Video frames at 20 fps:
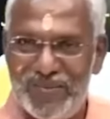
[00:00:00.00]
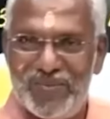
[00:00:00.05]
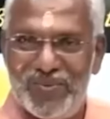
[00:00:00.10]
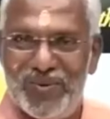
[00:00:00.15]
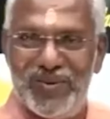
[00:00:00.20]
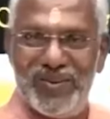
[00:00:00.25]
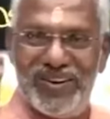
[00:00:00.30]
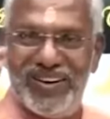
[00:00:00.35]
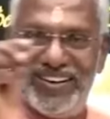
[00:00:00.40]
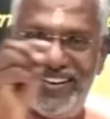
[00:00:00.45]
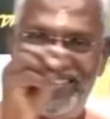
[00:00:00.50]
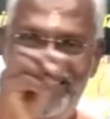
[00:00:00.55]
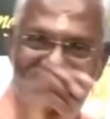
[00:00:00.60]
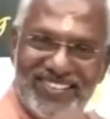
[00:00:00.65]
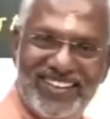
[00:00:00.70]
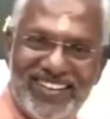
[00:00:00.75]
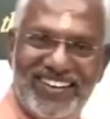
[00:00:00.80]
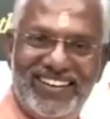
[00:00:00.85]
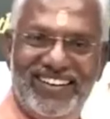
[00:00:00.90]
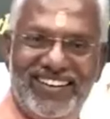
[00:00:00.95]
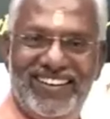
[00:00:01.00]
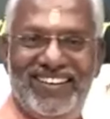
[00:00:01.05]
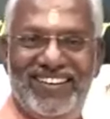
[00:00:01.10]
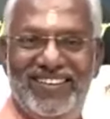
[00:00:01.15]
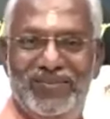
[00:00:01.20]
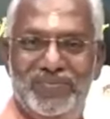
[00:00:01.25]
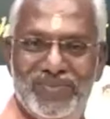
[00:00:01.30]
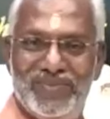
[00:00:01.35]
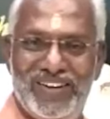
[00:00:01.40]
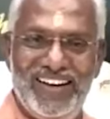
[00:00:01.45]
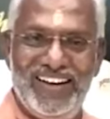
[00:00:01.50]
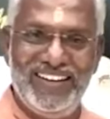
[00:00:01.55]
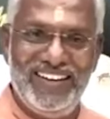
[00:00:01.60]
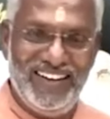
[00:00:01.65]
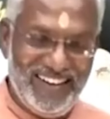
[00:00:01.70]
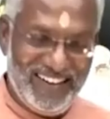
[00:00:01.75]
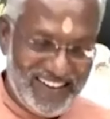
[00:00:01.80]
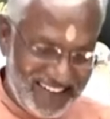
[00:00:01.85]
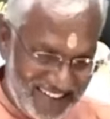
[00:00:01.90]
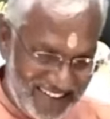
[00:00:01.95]
pour out the
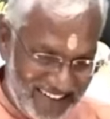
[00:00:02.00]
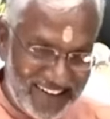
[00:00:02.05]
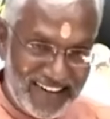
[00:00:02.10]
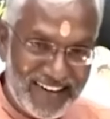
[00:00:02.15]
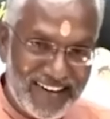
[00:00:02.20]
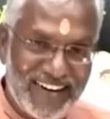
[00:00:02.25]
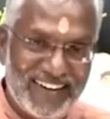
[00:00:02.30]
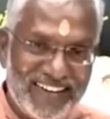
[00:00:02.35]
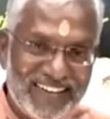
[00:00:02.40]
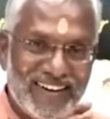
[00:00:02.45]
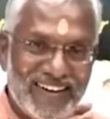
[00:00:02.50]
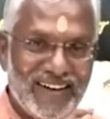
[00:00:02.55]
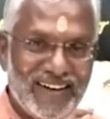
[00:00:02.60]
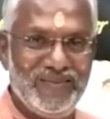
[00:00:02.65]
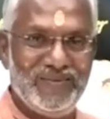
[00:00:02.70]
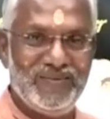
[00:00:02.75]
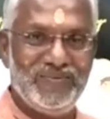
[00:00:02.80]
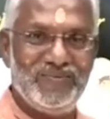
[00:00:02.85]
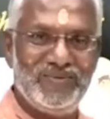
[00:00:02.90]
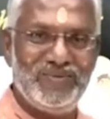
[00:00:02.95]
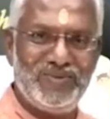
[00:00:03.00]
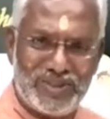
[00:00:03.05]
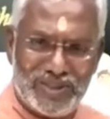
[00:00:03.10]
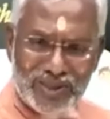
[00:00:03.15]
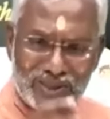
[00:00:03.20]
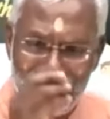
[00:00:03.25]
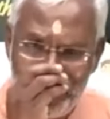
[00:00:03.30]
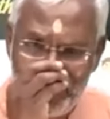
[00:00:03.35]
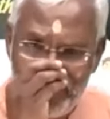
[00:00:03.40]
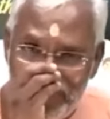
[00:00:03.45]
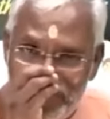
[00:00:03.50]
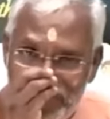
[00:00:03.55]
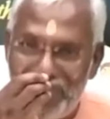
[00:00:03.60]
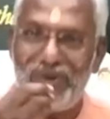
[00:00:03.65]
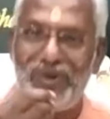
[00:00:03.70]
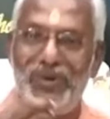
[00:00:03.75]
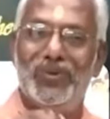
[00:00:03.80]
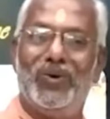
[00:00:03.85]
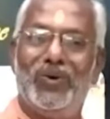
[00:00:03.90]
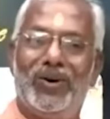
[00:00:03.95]
oil and light the lamp.
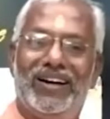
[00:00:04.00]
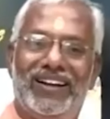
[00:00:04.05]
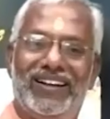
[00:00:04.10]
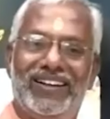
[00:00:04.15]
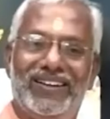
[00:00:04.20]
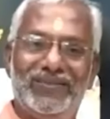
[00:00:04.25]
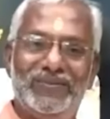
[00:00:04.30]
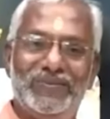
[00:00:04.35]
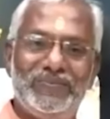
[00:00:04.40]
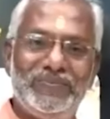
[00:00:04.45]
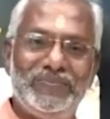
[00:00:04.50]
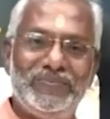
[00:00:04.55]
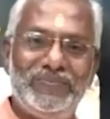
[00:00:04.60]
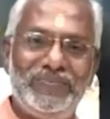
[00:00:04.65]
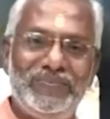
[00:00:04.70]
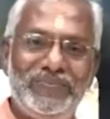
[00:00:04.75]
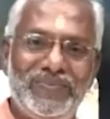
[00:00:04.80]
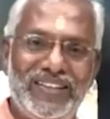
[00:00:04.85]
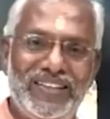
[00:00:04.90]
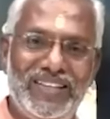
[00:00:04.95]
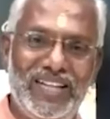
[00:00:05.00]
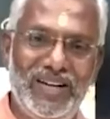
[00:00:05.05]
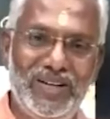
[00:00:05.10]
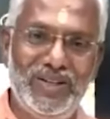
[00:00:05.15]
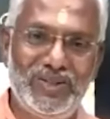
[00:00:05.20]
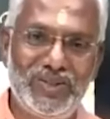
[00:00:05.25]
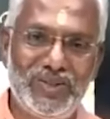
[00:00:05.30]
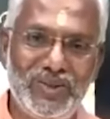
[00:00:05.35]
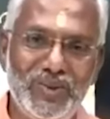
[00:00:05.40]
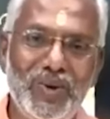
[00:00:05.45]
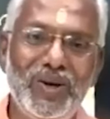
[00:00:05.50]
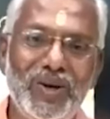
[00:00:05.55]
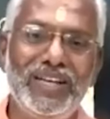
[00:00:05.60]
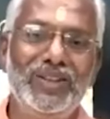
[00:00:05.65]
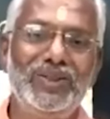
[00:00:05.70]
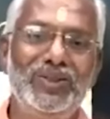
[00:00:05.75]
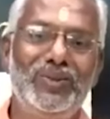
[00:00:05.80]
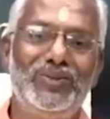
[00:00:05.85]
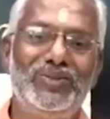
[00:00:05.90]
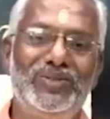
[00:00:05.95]
Simple work. There is no
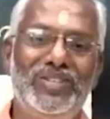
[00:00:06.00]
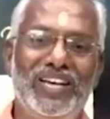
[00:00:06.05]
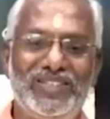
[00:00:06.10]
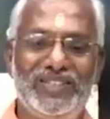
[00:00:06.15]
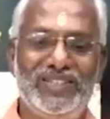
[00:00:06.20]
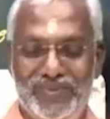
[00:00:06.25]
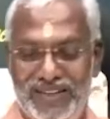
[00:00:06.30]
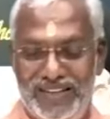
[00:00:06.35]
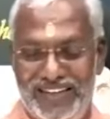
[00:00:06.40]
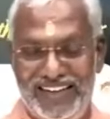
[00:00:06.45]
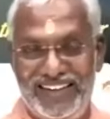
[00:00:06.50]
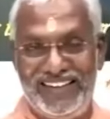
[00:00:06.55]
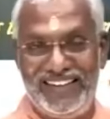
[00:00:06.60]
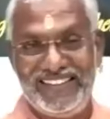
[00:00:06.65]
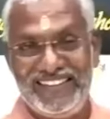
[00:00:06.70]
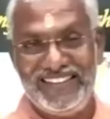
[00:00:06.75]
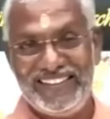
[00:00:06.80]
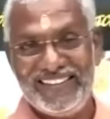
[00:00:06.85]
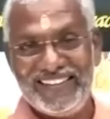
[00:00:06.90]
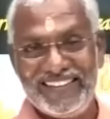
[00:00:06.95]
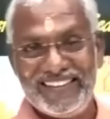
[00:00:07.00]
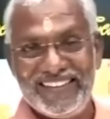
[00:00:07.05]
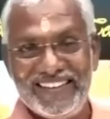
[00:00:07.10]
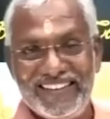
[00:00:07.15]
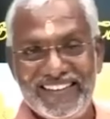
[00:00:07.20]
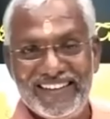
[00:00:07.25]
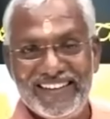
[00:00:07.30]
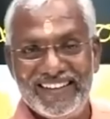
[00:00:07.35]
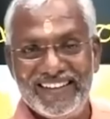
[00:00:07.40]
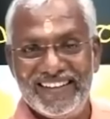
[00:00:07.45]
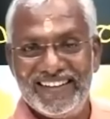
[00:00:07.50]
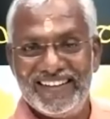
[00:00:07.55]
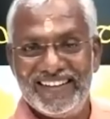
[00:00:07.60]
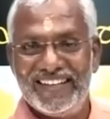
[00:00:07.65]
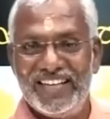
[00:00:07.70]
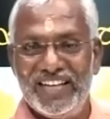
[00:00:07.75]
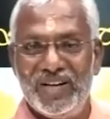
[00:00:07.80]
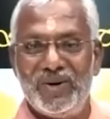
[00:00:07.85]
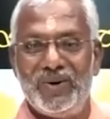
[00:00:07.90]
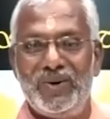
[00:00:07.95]
enthusiasm in it.
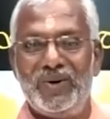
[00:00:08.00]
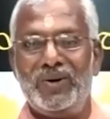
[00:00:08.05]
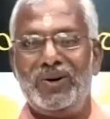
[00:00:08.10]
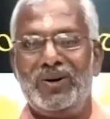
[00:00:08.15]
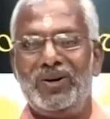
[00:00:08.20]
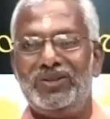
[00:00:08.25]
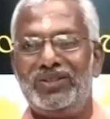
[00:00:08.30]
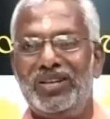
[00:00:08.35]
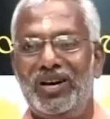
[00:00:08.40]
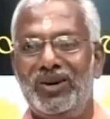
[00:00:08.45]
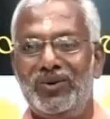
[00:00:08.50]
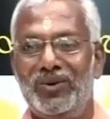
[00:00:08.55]
I don't know